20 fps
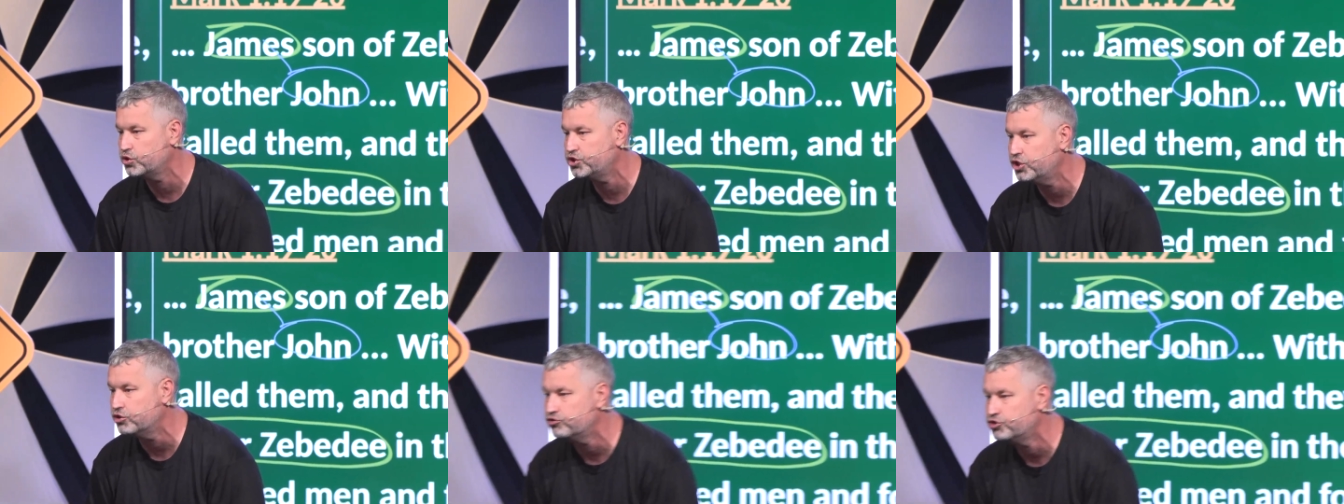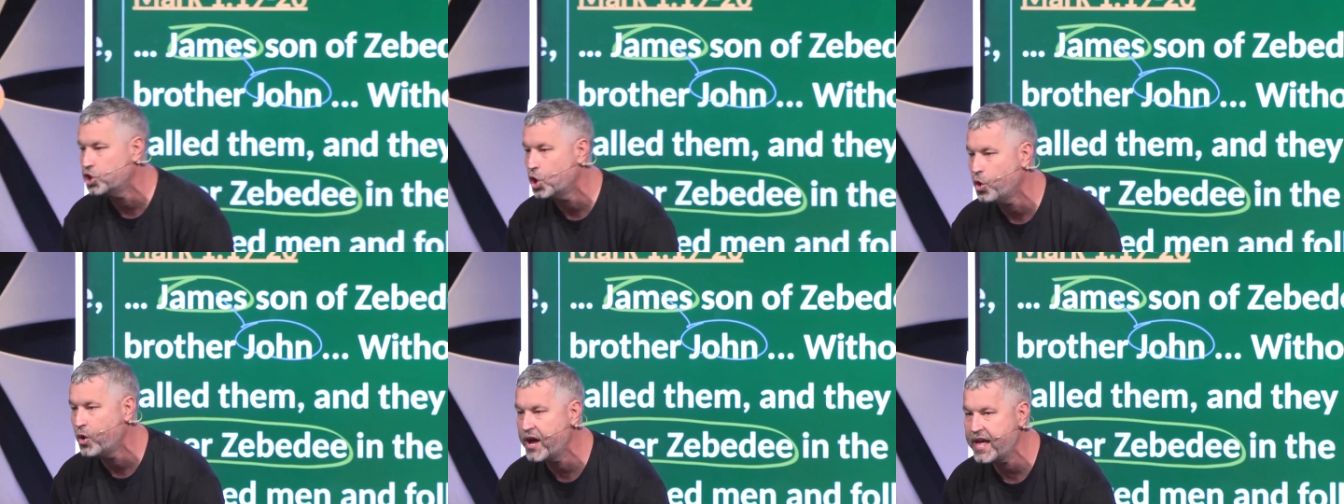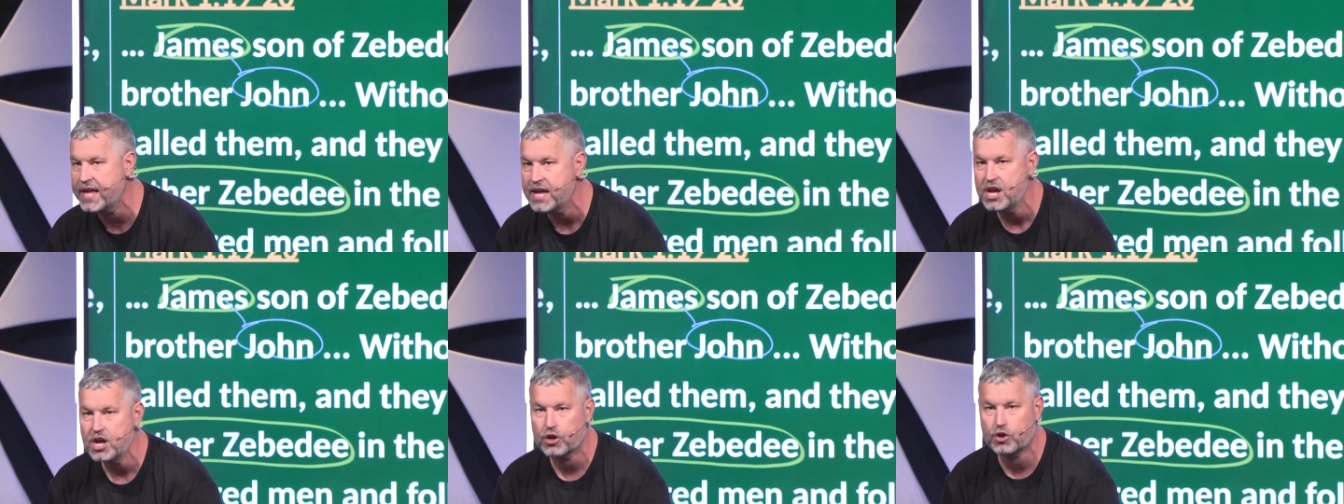Would you do
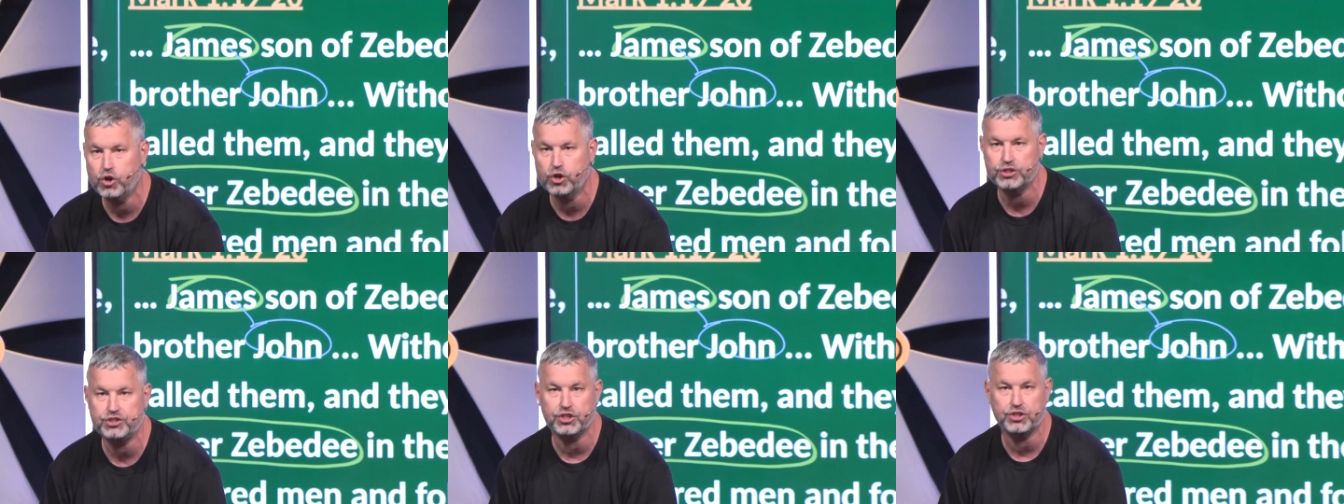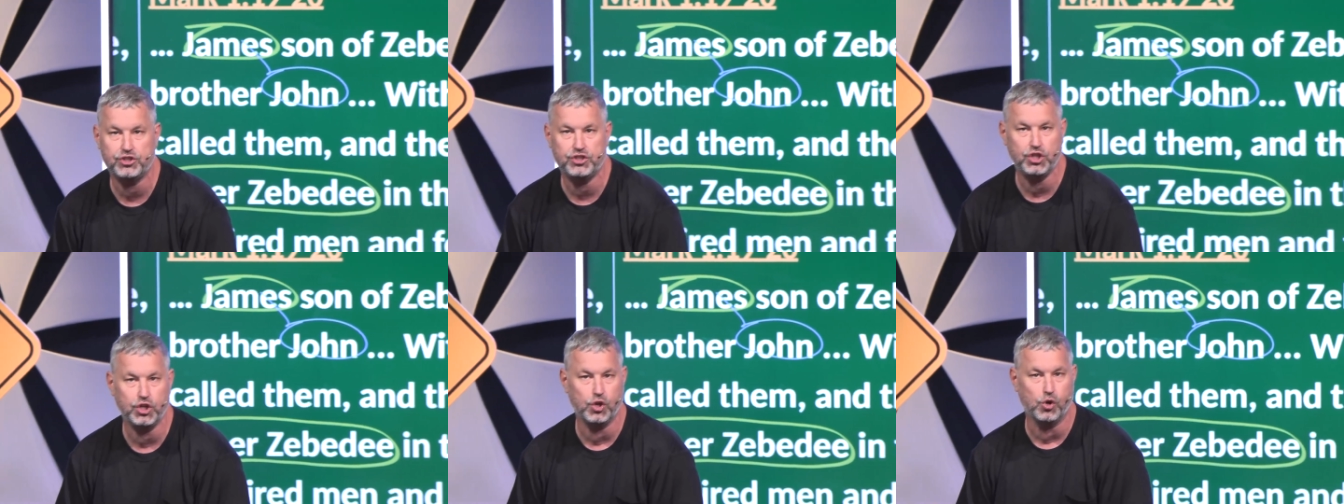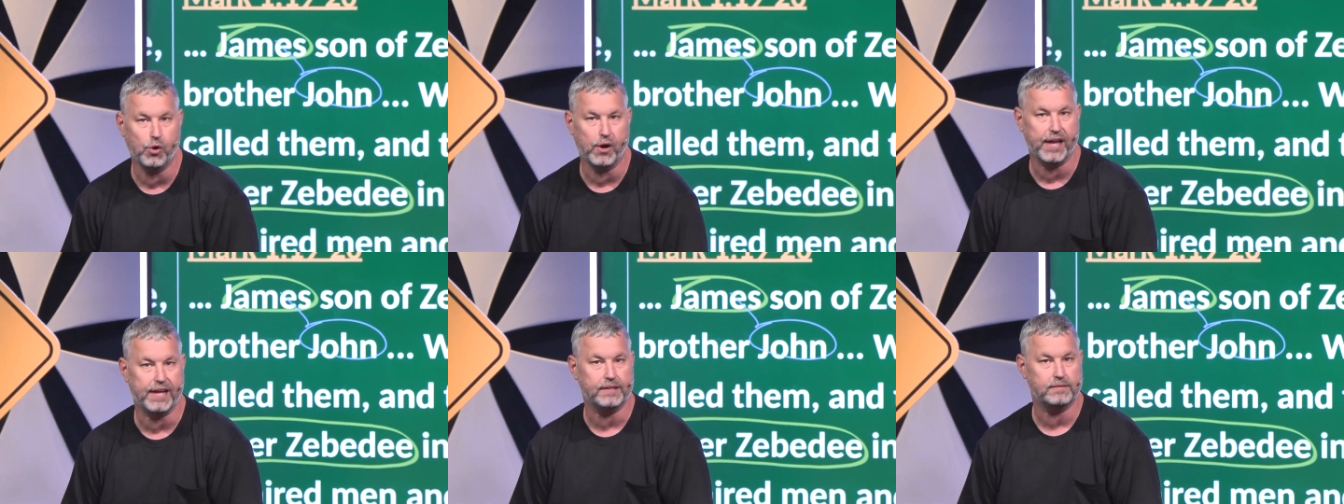it? Could you
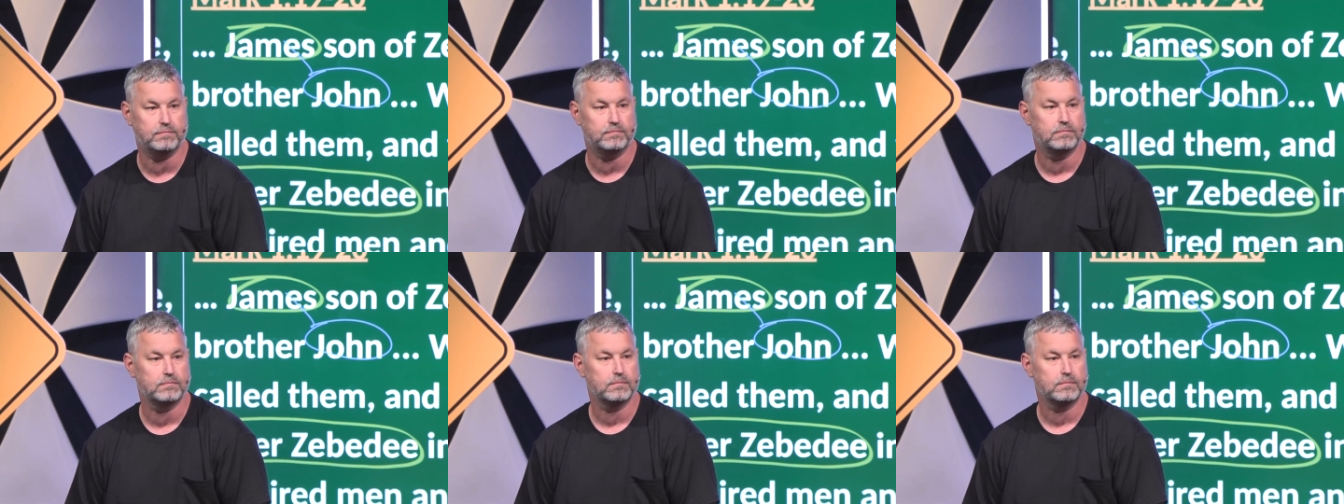do it?